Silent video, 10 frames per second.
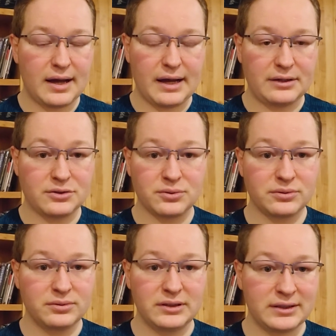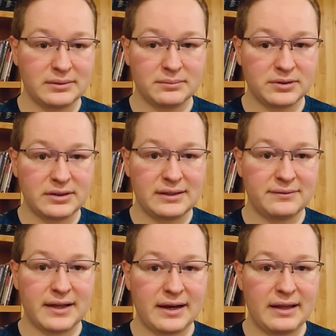I truly believe
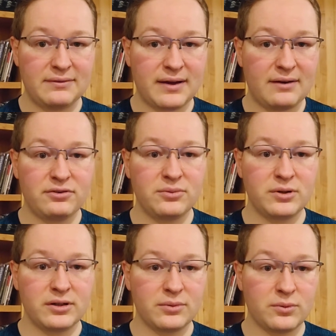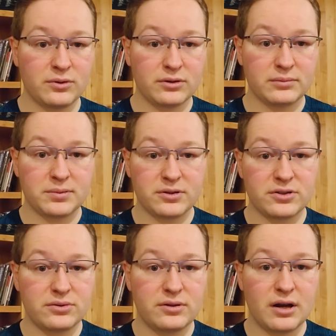that if everyone in the world
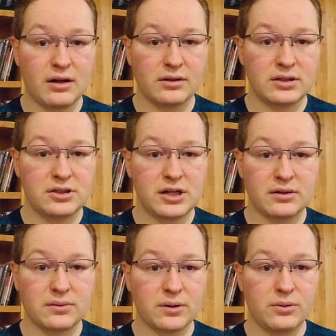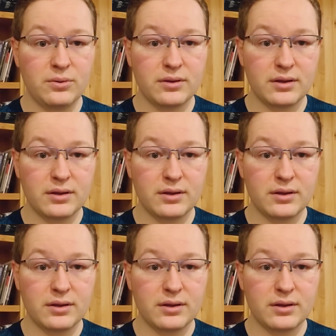pursued knowledge and growth